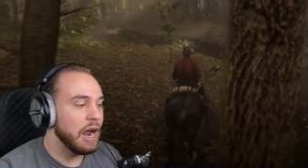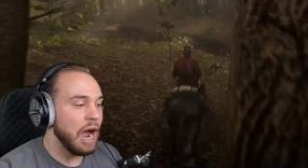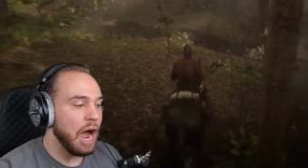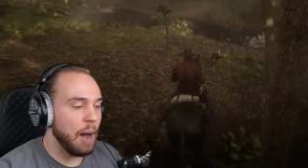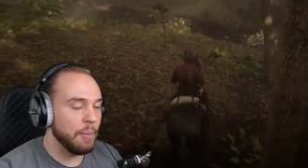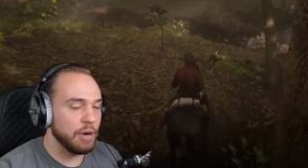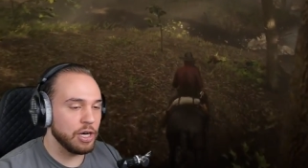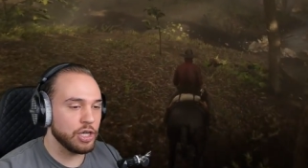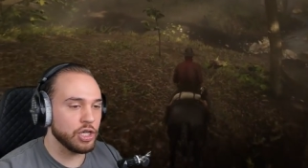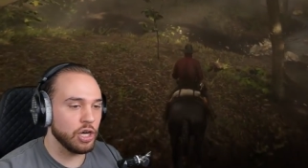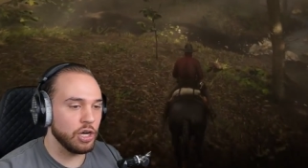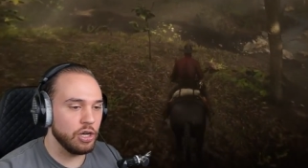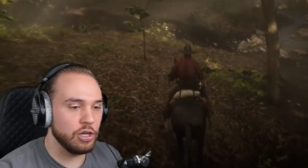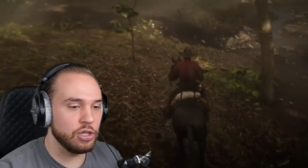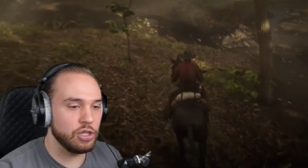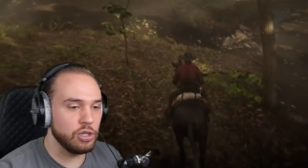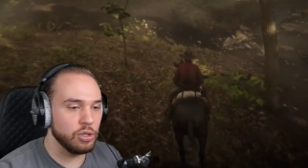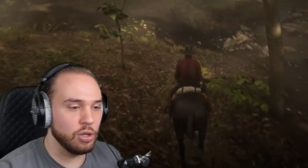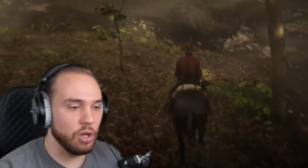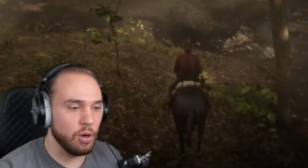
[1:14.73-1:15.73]
I'm going to show you
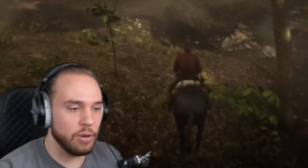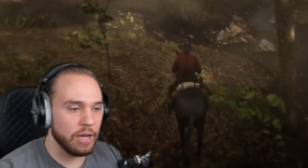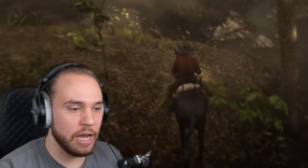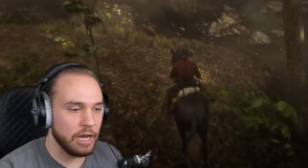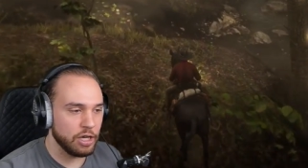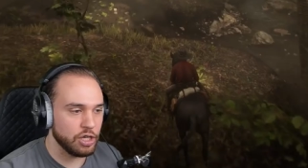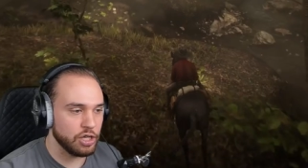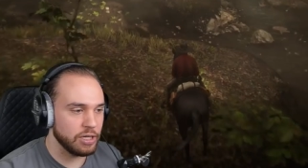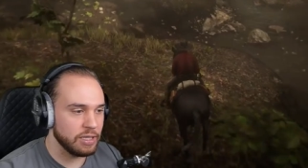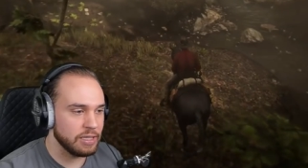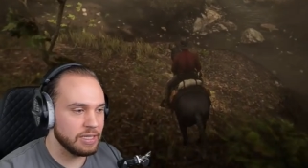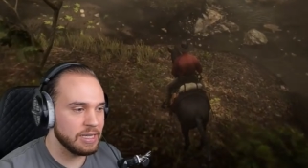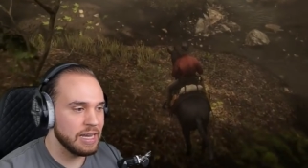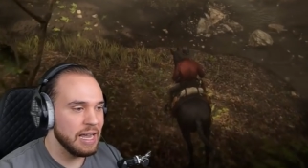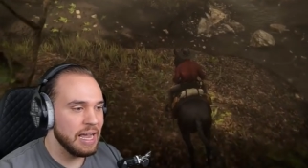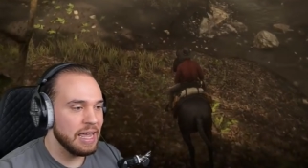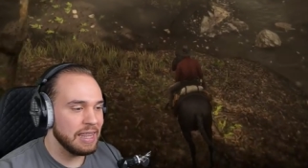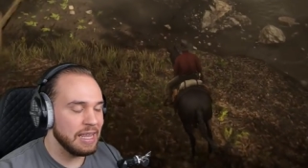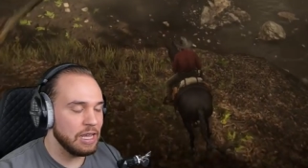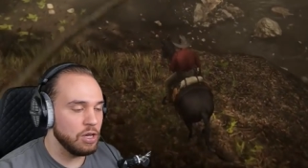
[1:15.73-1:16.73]
two locations
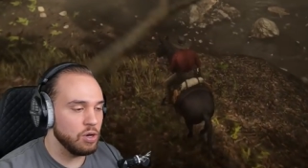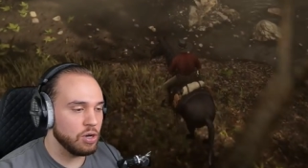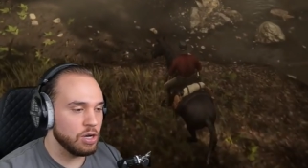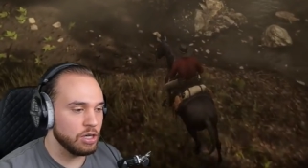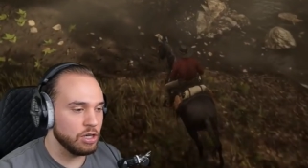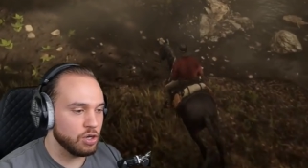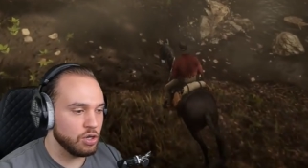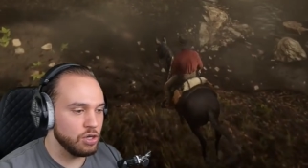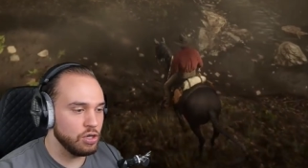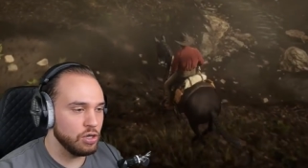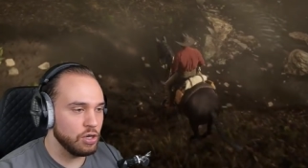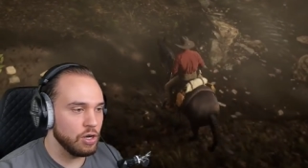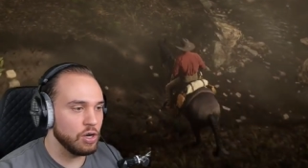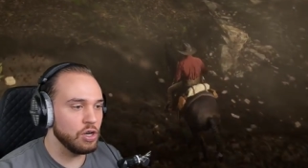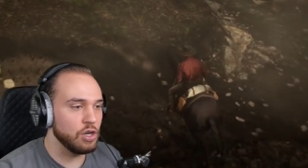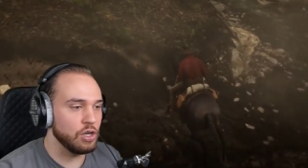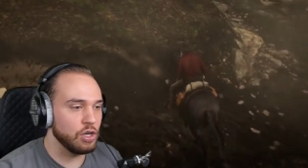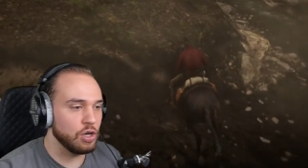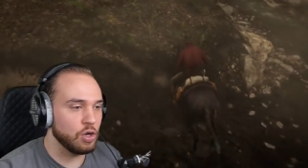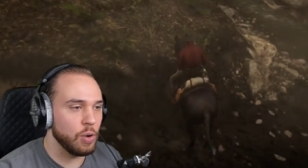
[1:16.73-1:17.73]
that you can
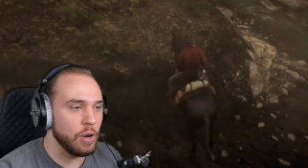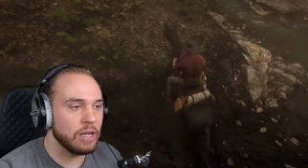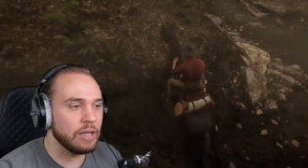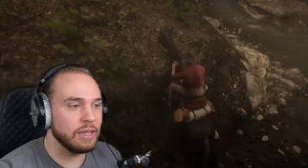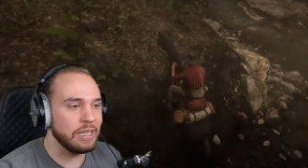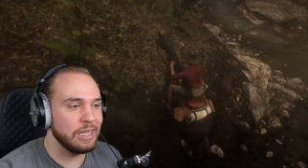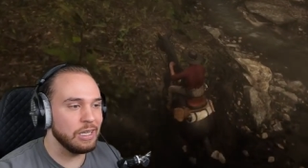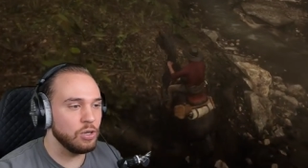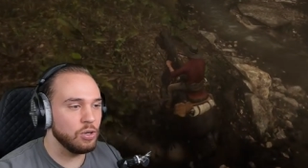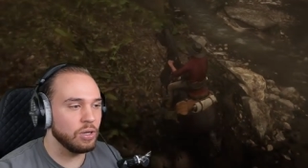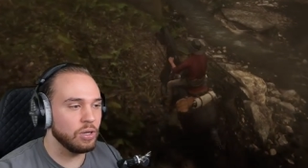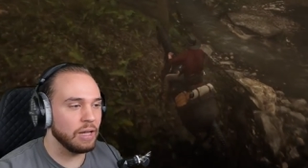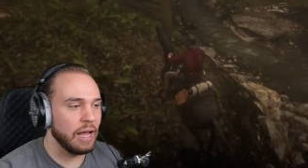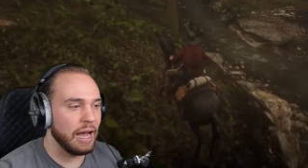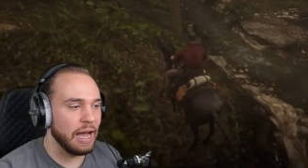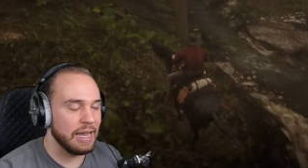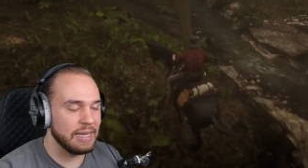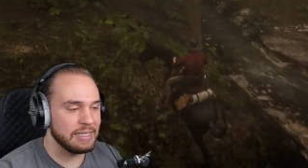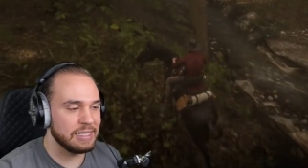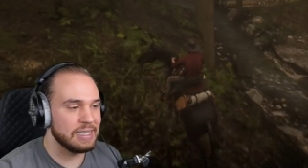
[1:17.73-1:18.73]
quickly
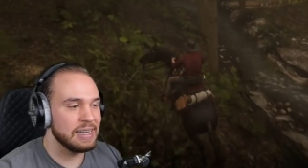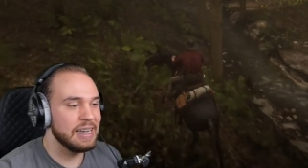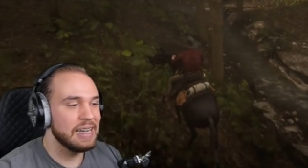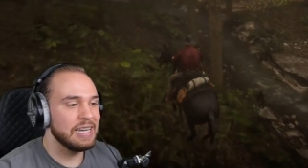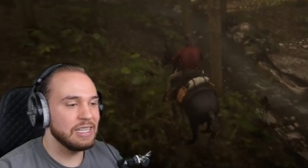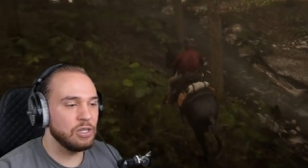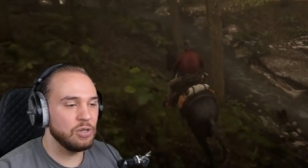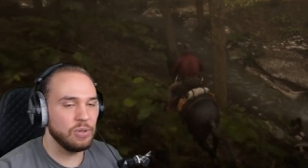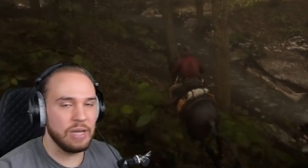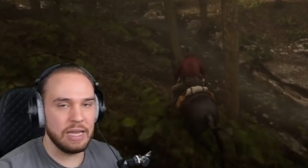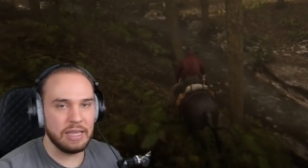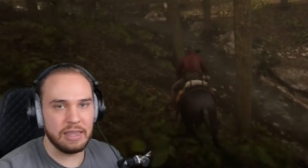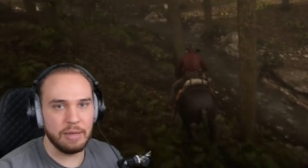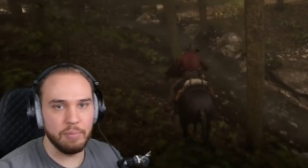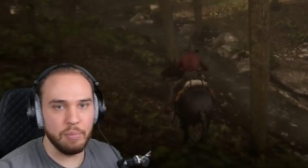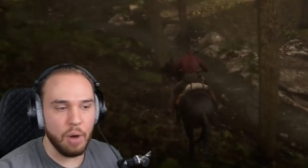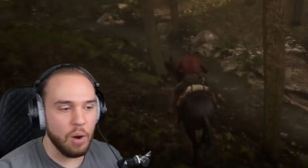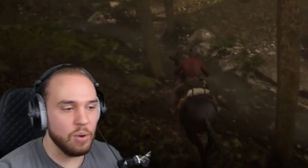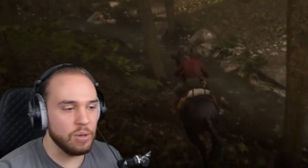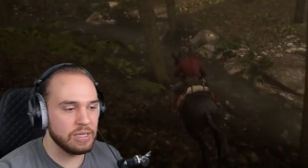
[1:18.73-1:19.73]
utilize to get the
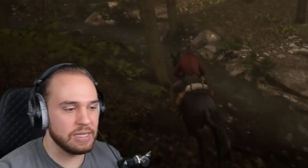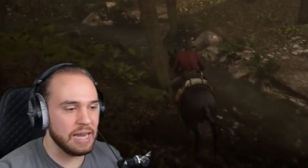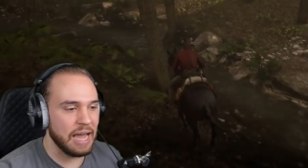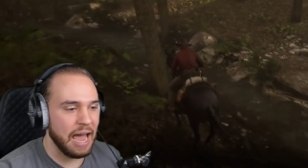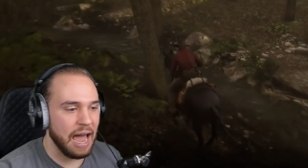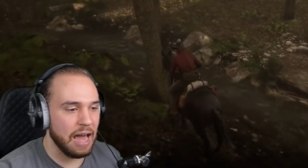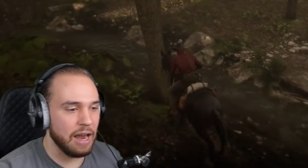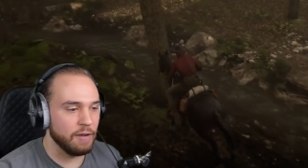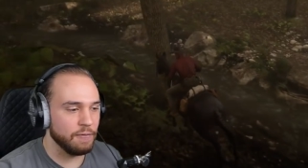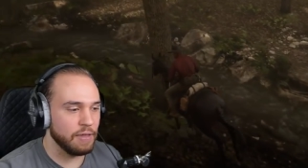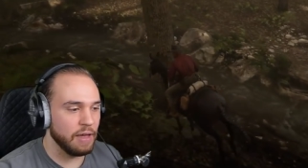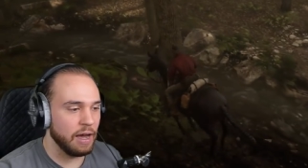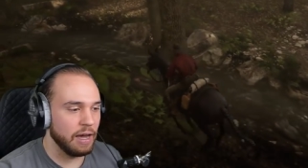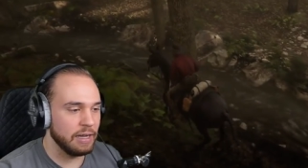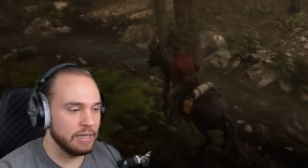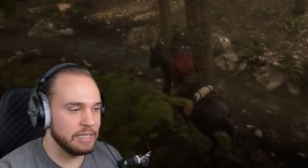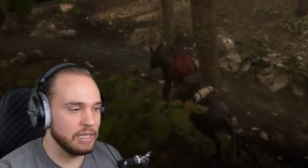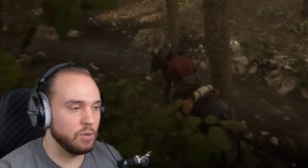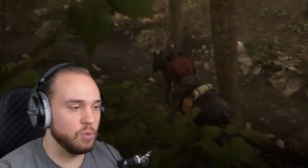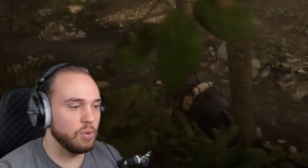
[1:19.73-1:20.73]
most out of the
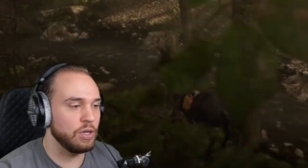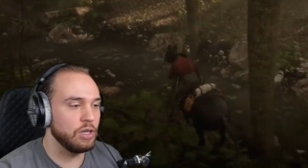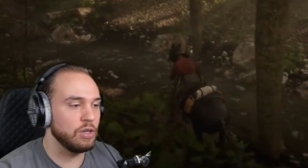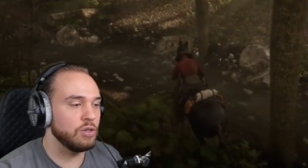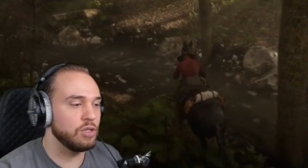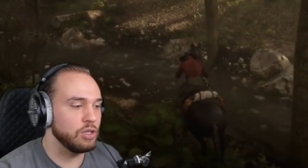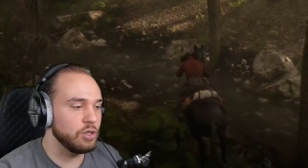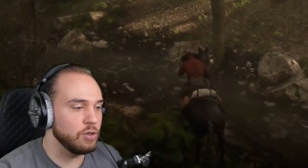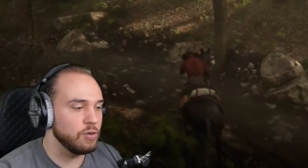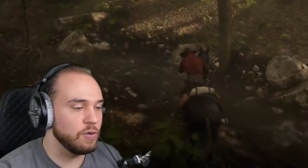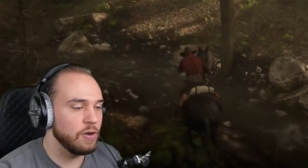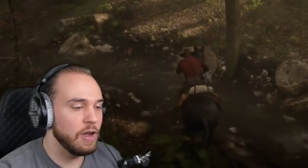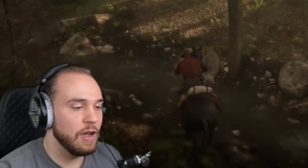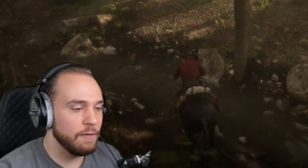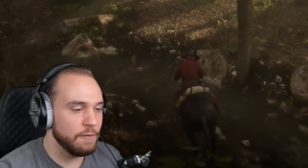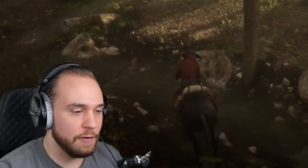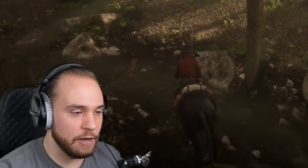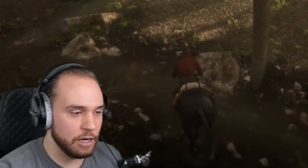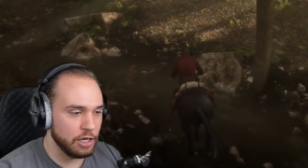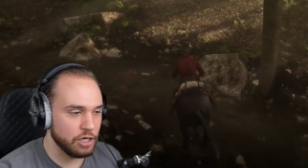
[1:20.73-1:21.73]
hunting when you do
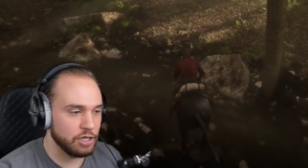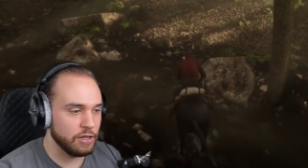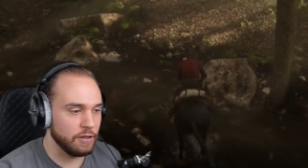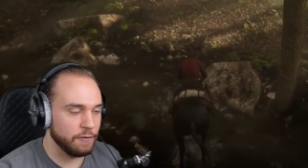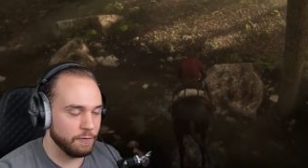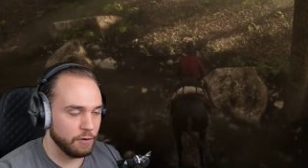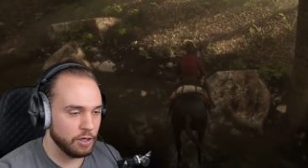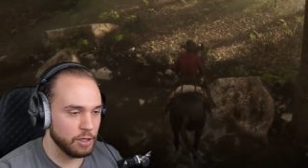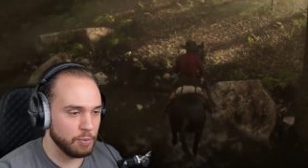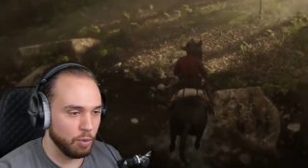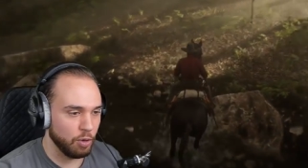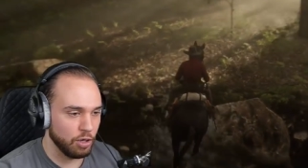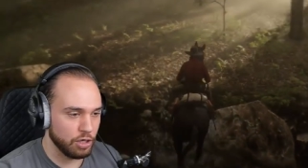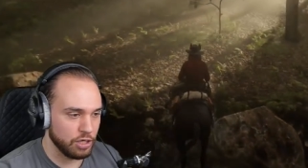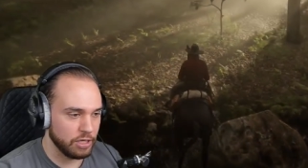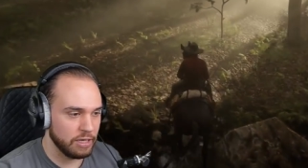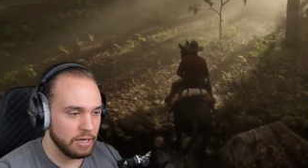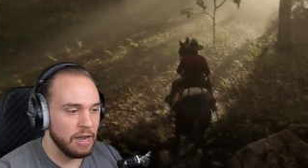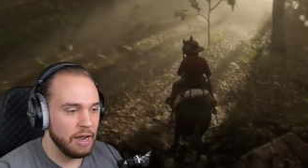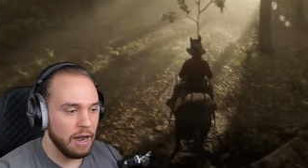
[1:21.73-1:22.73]
finish the first
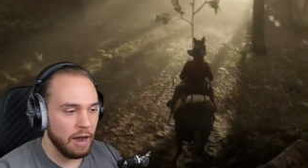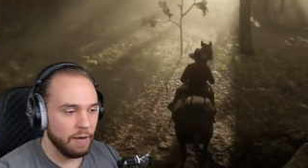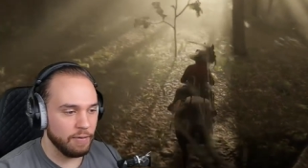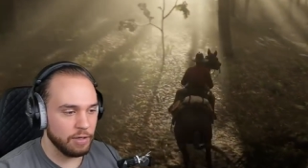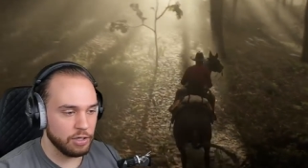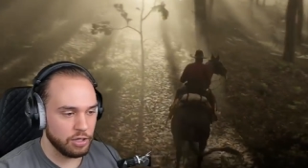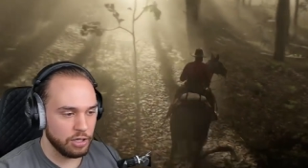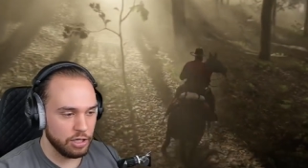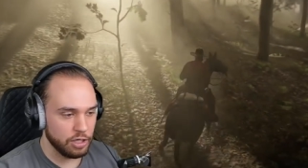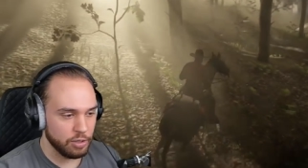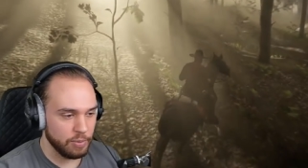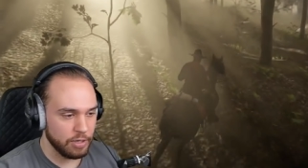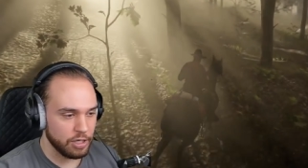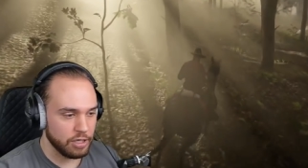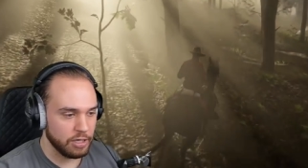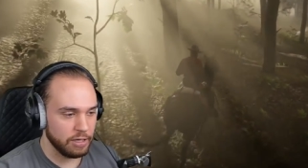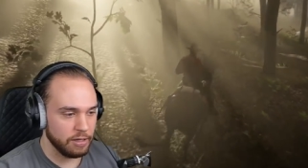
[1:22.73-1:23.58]
portion of the stranger mission.